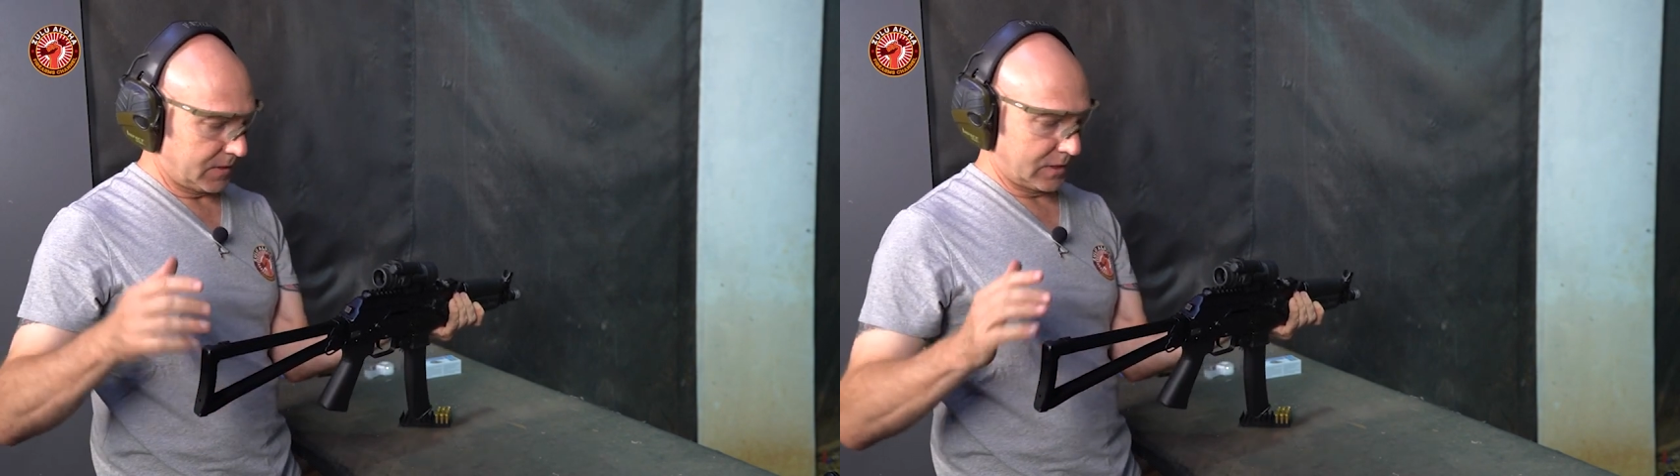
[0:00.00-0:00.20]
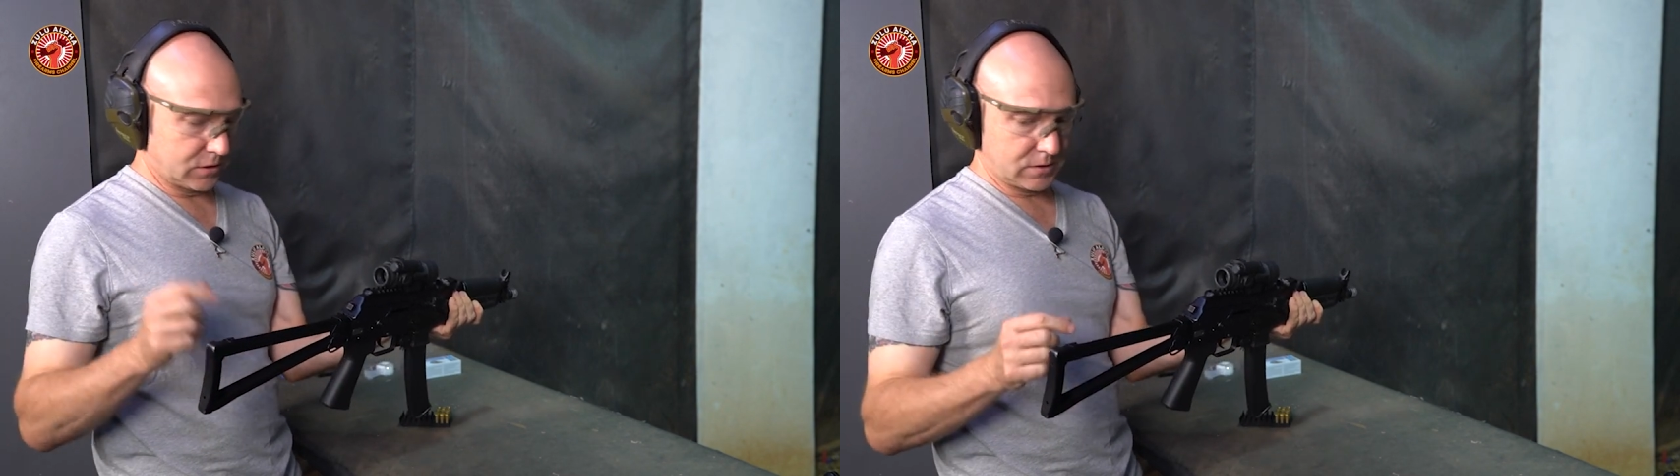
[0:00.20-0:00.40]

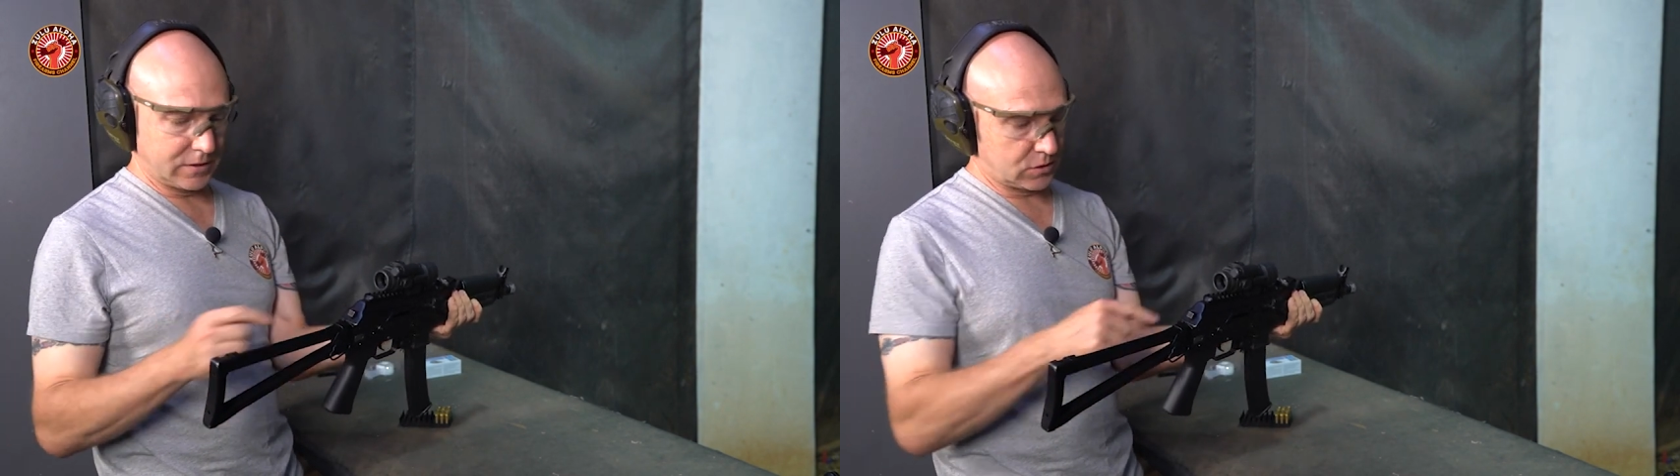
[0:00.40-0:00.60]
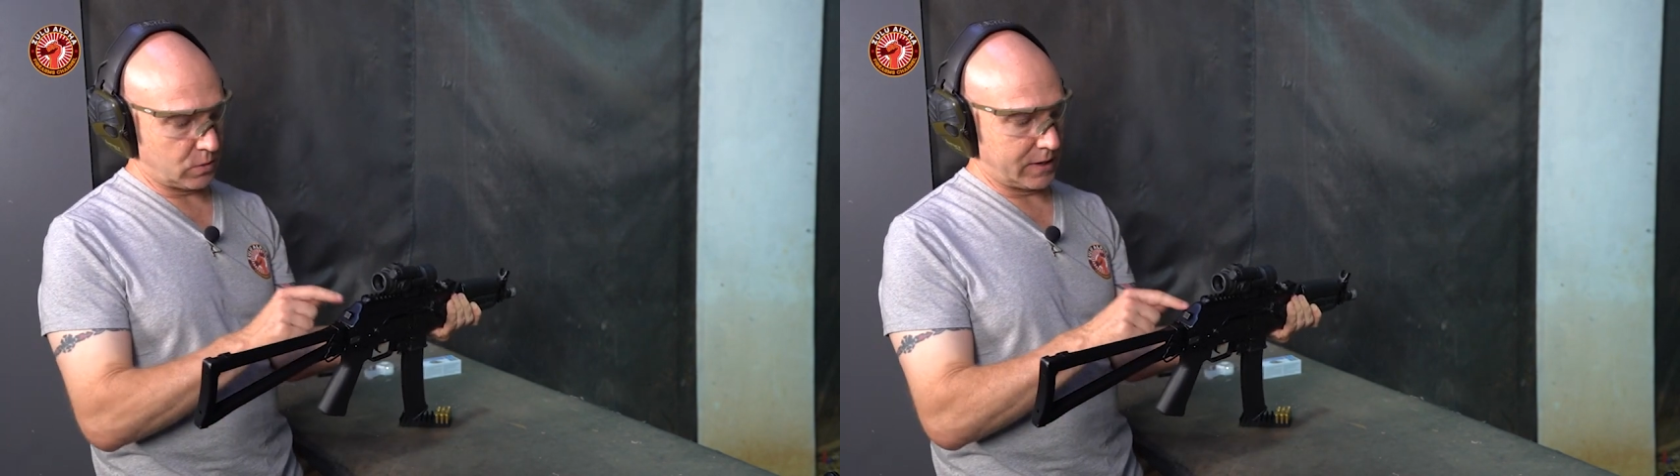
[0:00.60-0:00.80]
I just
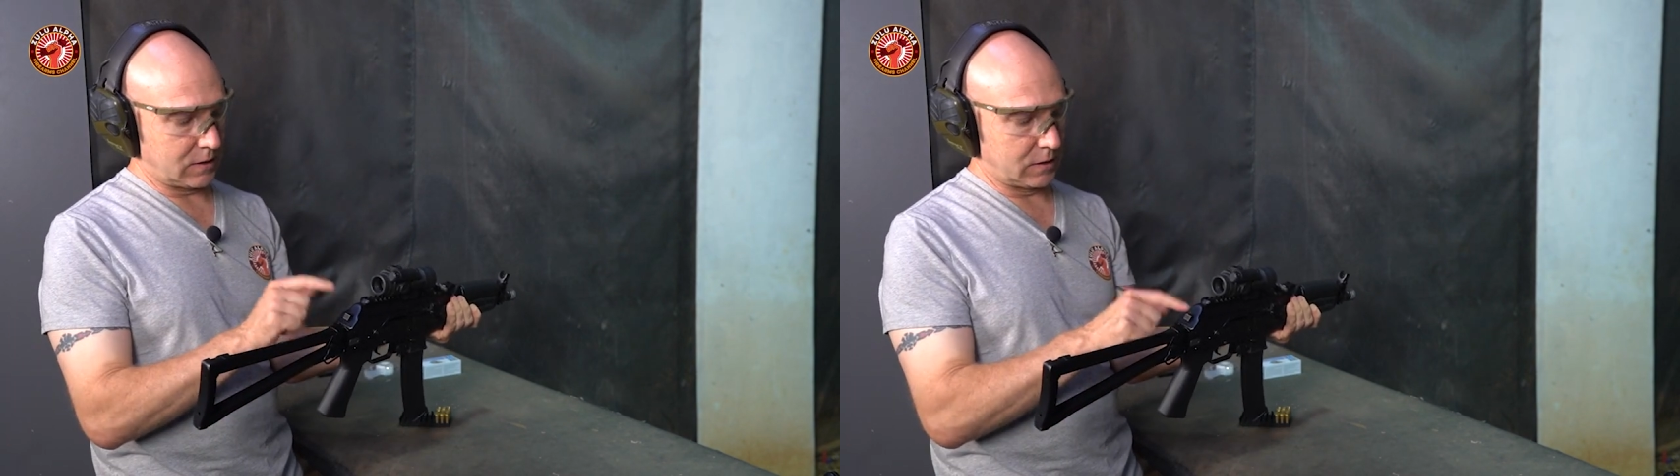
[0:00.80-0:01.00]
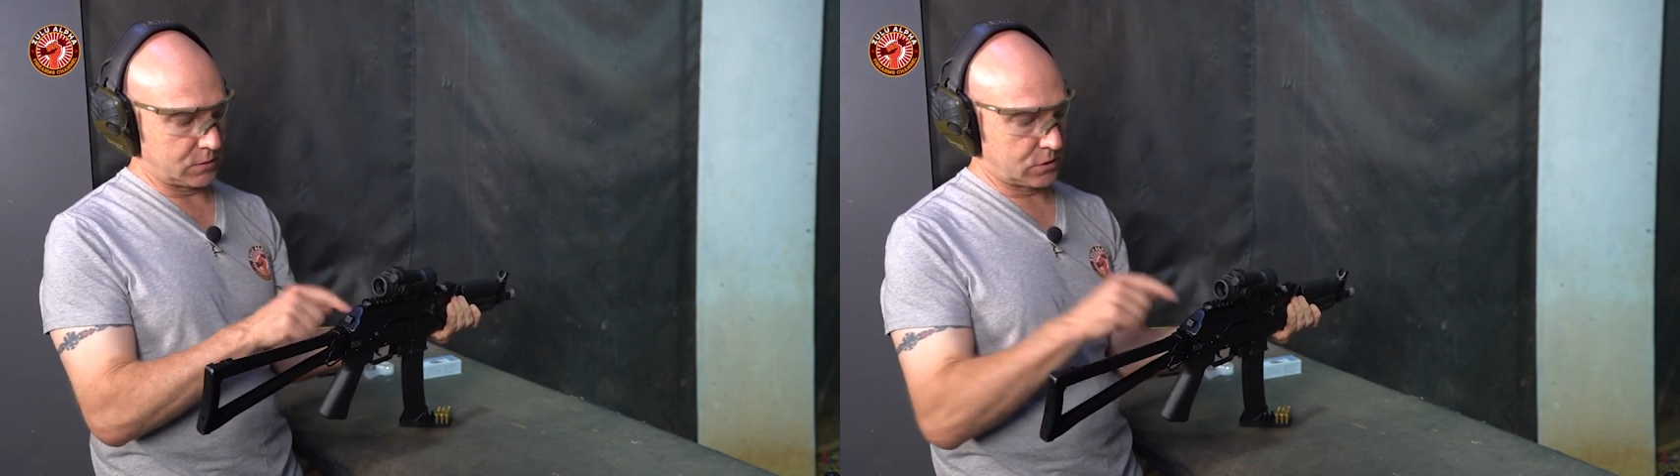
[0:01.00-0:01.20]
think it's quite
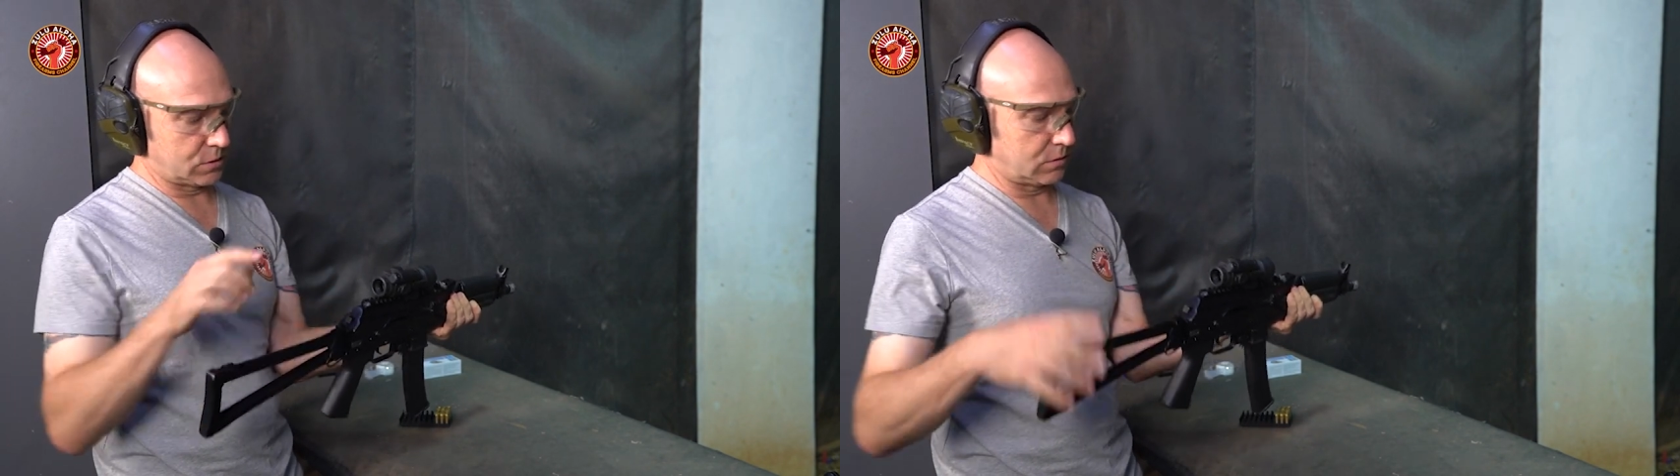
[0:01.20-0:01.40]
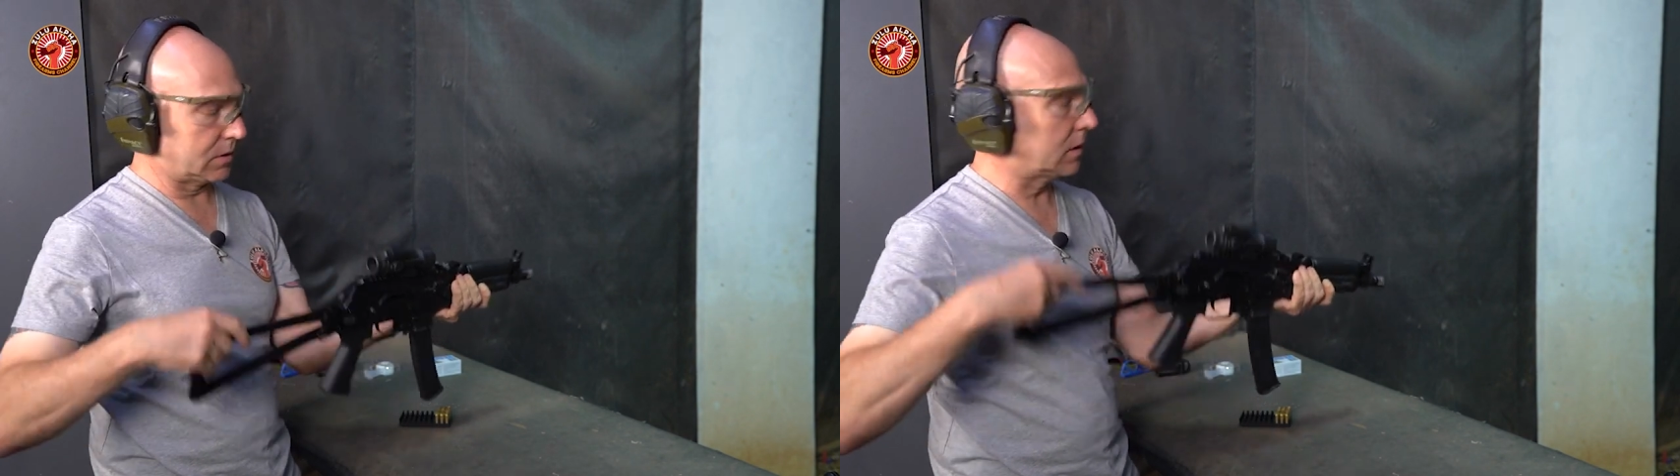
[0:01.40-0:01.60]
close
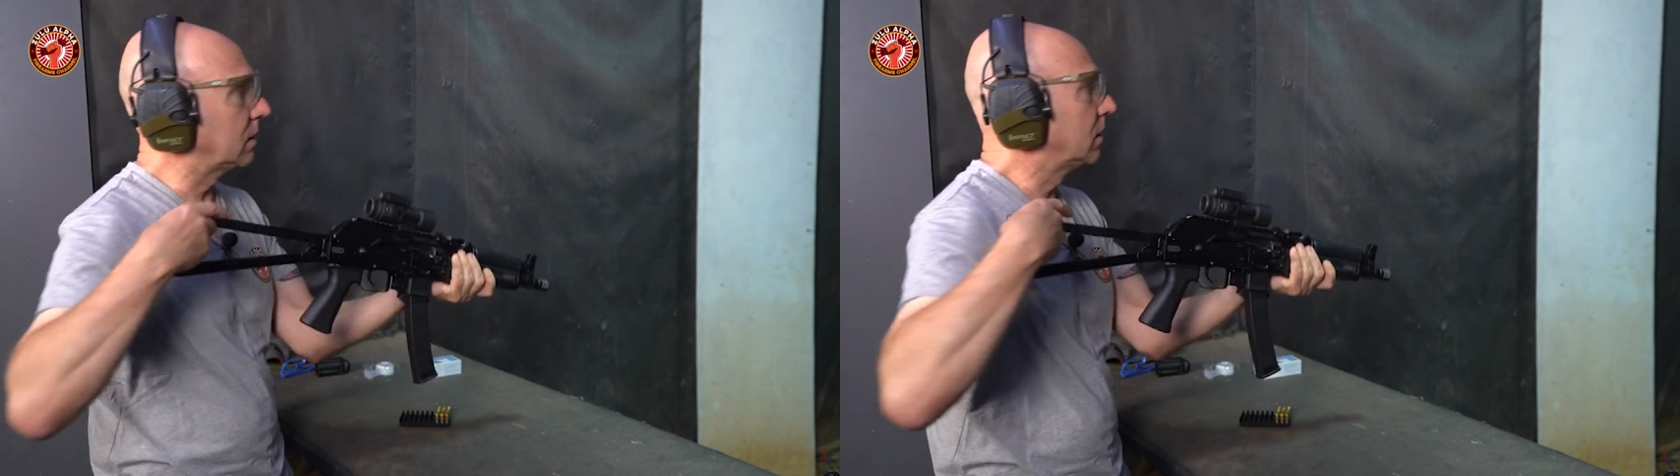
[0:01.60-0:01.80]
to the